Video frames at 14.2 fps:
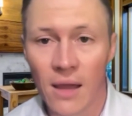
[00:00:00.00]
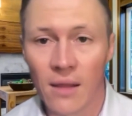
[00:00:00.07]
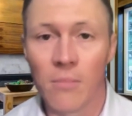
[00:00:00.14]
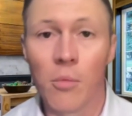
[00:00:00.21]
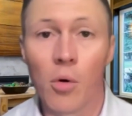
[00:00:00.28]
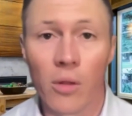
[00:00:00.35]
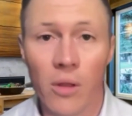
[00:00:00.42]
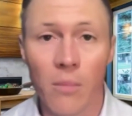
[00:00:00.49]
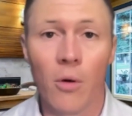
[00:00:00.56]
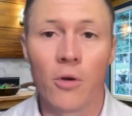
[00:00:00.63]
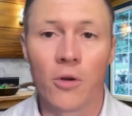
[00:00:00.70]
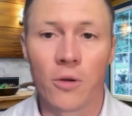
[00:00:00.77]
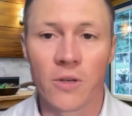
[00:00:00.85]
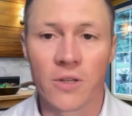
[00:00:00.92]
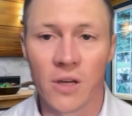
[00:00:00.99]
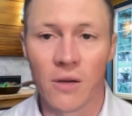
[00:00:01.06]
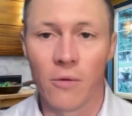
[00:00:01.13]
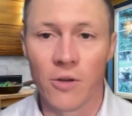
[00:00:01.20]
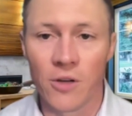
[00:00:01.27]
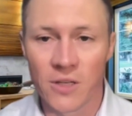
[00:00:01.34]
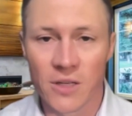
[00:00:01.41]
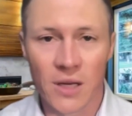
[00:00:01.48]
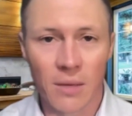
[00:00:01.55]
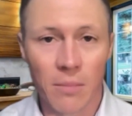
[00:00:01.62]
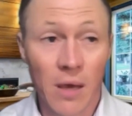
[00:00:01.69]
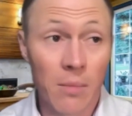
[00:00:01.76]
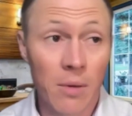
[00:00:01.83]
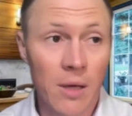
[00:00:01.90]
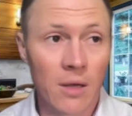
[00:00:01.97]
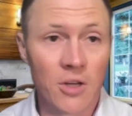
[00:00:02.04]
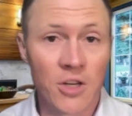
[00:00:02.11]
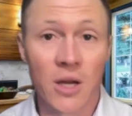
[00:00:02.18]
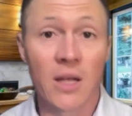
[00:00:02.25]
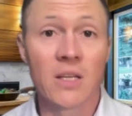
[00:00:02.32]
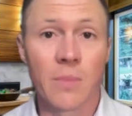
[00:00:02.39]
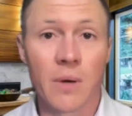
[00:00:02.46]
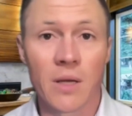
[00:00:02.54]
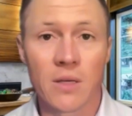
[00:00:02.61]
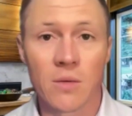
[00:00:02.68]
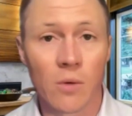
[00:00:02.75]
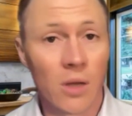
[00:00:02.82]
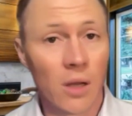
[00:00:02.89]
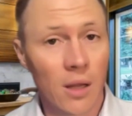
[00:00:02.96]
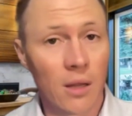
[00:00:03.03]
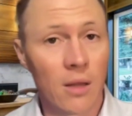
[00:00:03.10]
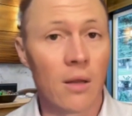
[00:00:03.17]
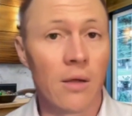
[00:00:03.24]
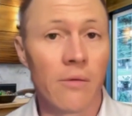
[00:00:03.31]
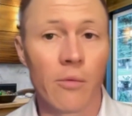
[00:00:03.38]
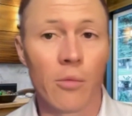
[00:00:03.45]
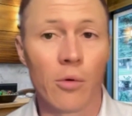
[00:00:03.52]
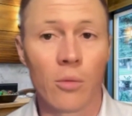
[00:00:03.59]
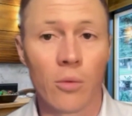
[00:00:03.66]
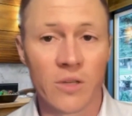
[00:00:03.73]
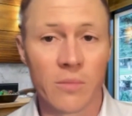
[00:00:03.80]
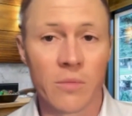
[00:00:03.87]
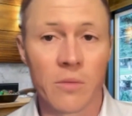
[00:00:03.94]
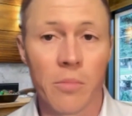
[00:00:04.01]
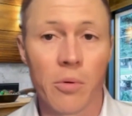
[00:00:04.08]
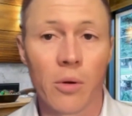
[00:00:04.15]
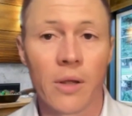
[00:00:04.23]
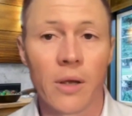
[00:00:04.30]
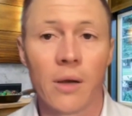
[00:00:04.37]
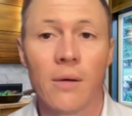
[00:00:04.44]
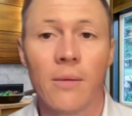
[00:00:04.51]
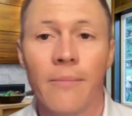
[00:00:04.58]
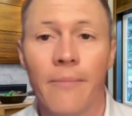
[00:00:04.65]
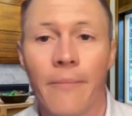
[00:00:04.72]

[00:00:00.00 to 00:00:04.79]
have more of the emotional stuff, which is like maybe in Chinese medicine, we need to hit the liver more with some support there